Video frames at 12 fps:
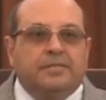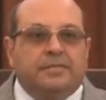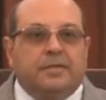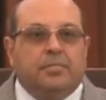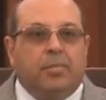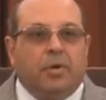
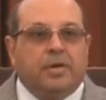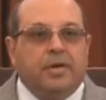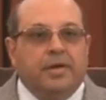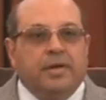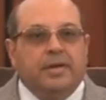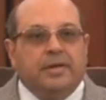reported
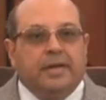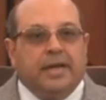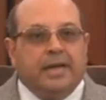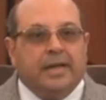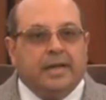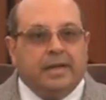in
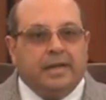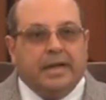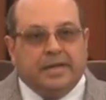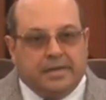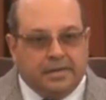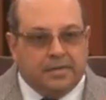AIR
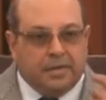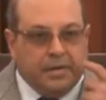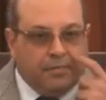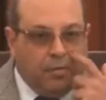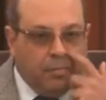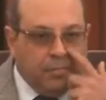
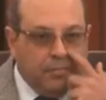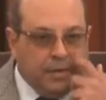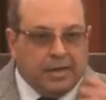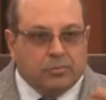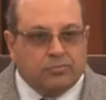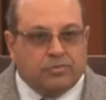1934 Privy
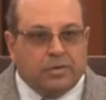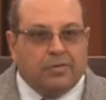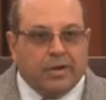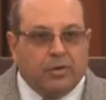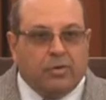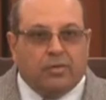Council
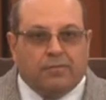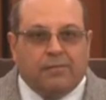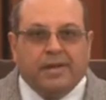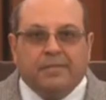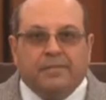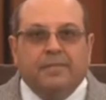
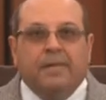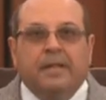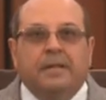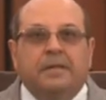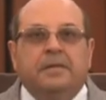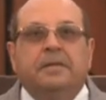105,
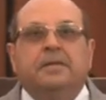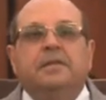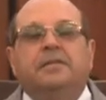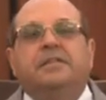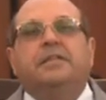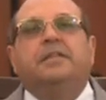
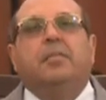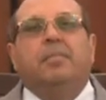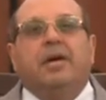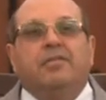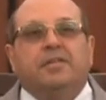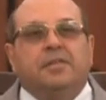
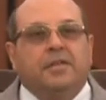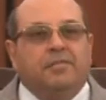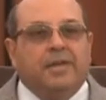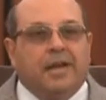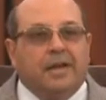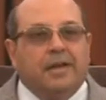Sitamma versus
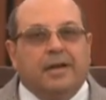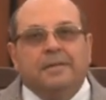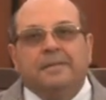Viranna,